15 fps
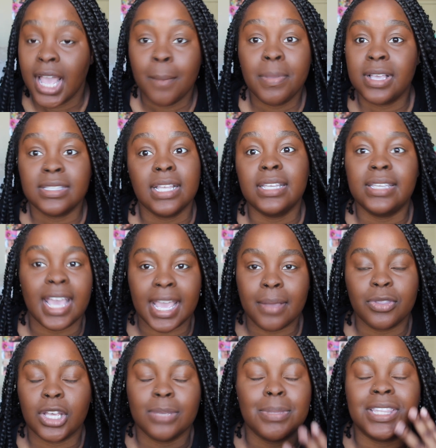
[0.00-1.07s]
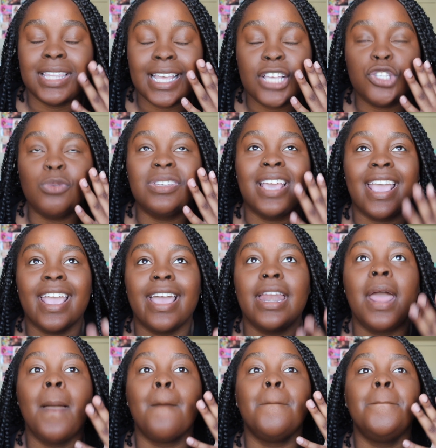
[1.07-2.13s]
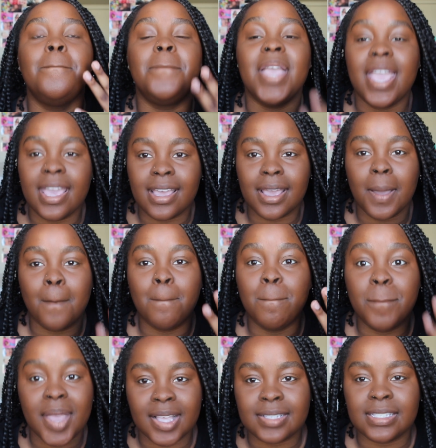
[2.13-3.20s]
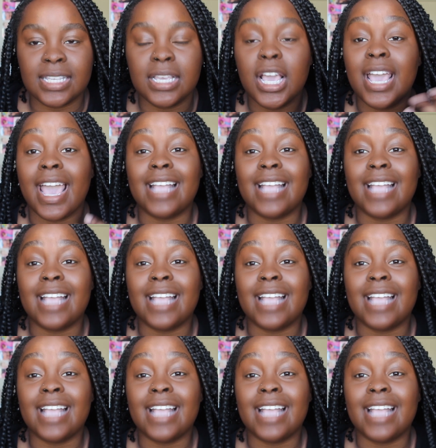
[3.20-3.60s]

because but the thing is, you can't make messy.